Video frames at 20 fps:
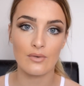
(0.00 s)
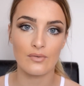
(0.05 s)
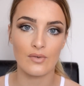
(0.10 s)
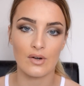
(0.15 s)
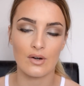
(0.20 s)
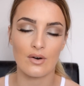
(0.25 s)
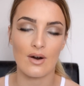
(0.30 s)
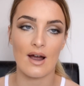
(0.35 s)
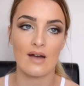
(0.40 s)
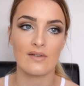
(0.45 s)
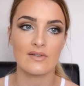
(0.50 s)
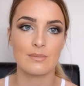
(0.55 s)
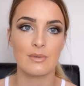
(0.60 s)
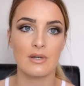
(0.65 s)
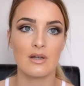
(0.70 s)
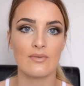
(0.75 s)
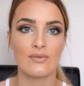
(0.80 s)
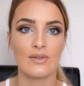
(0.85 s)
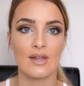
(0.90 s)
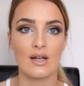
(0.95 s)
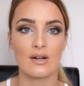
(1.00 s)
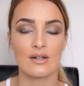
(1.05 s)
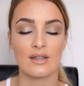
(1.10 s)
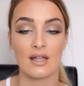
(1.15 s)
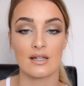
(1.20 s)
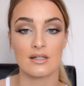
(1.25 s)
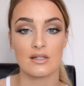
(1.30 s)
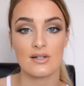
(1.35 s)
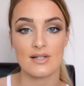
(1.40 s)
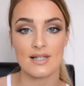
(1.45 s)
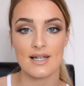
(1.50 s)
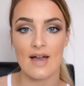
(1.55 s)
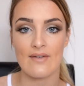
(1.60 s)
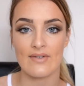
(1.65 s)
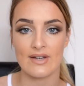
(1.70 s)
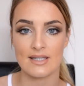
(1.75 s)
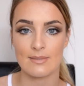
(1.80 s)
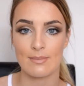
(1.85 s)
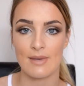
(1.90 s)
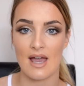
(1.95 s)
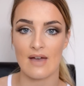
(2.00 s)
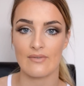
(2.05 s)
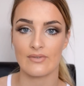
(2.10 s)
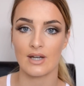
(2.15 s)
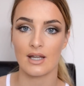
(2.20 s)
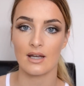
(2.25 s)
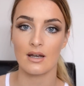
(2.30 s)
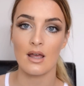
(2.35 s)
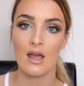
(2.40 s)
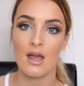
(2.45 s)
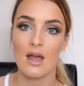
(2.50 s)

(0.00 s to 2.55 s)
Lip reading: photographs beautifully or that doesn't have SPF in it,